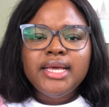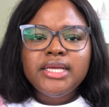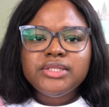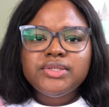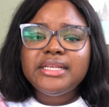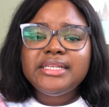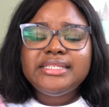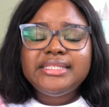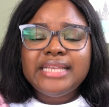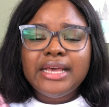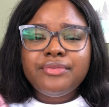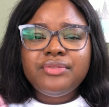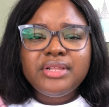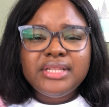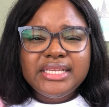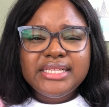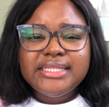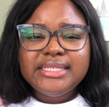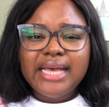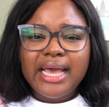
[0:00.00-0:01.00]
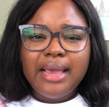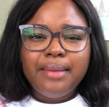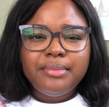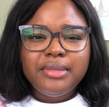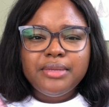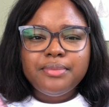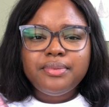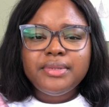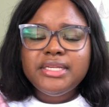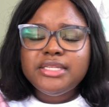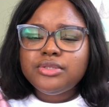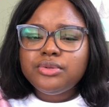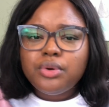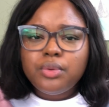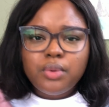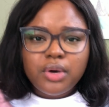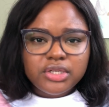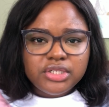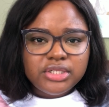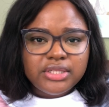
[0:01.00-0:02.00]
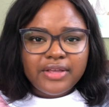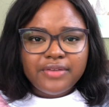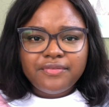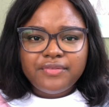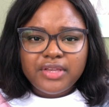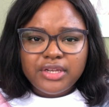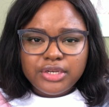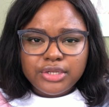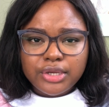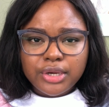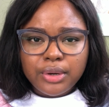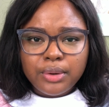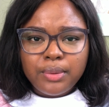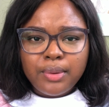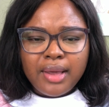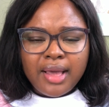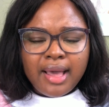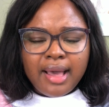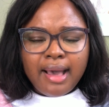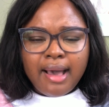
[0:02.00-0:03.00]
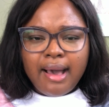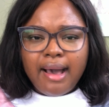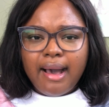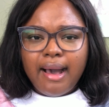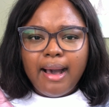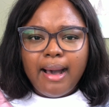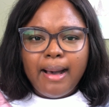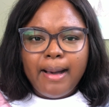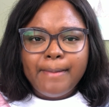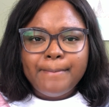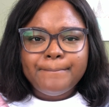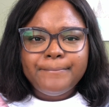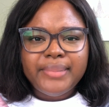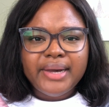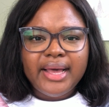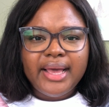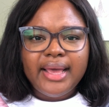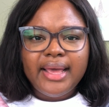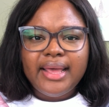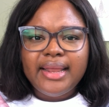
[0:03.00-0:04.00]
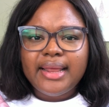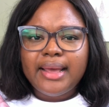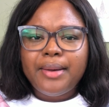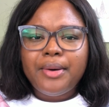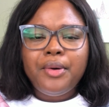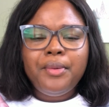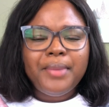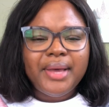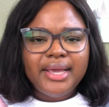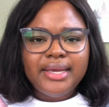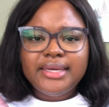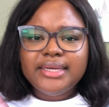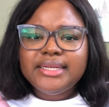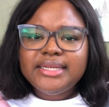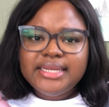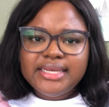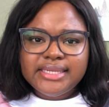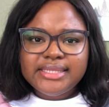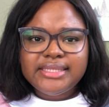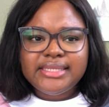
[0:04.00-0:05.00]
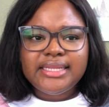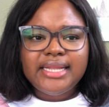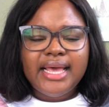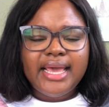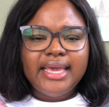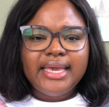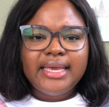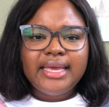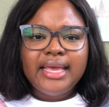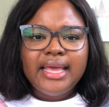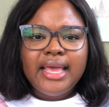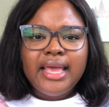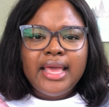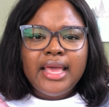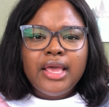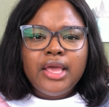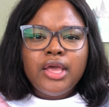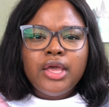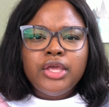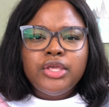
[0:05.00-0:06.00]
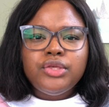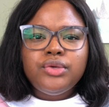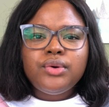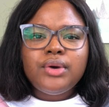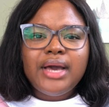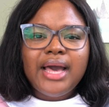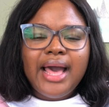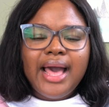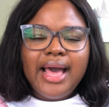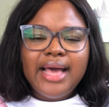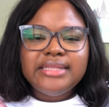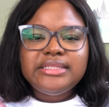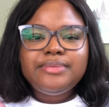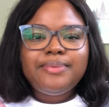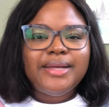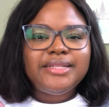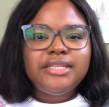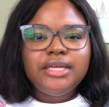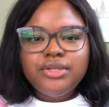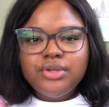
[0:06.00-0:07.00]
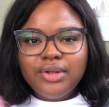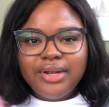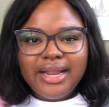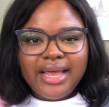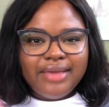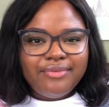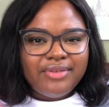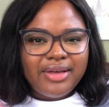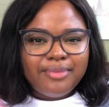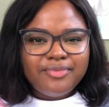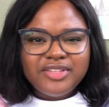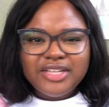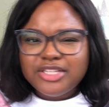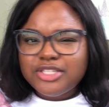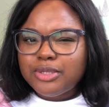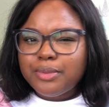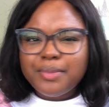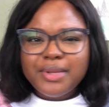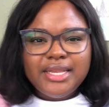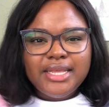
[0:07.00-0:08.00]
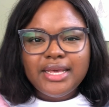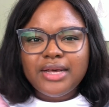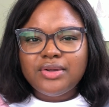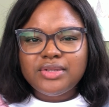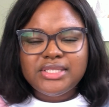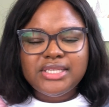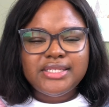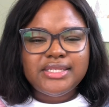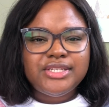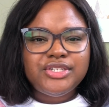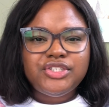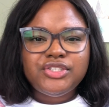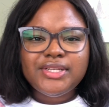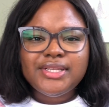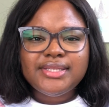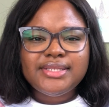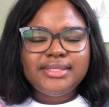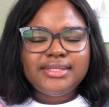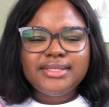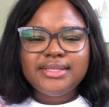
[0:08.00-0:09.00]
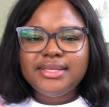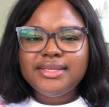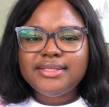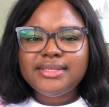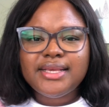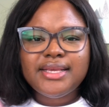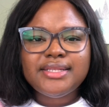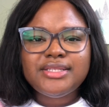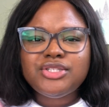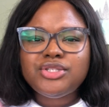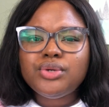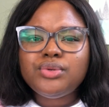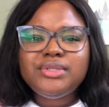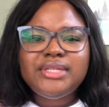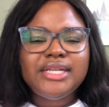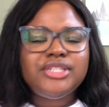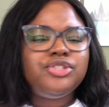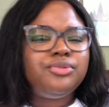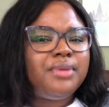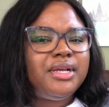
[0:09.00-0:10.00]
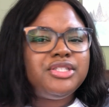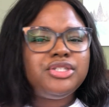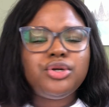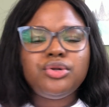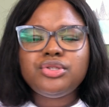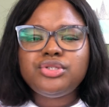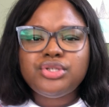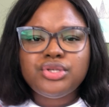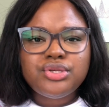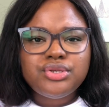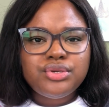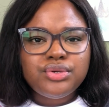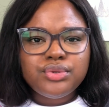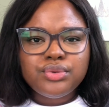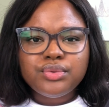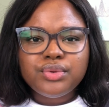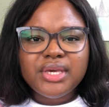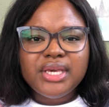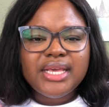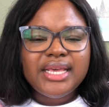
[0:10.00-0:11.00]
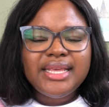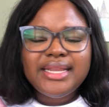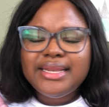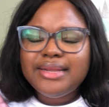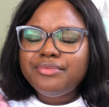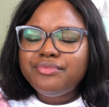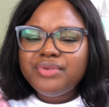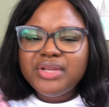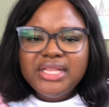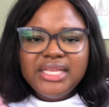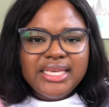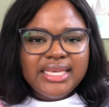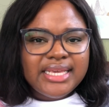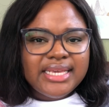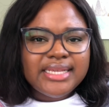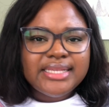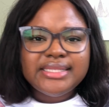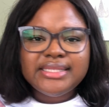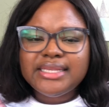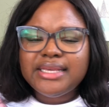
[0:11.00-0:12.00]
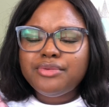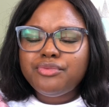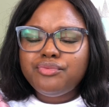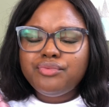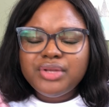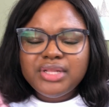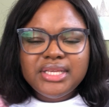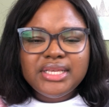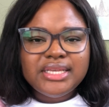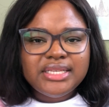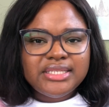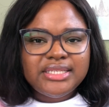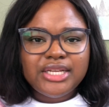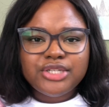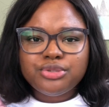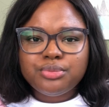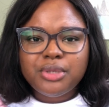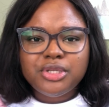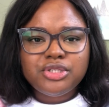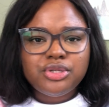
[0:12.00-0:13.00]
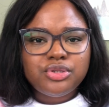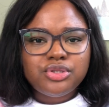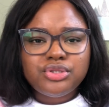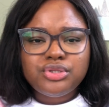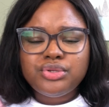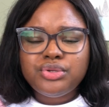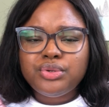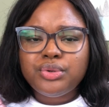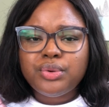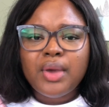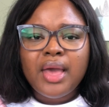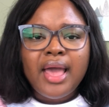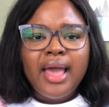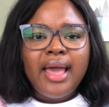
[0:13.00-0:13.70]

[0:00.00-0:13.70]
So it's definitely timely. Please go watch that video. But oh my goodness, you can't pattern your life after somebody else's. It's just, it's so detrimental to you. It really is. It really is detrimental to you.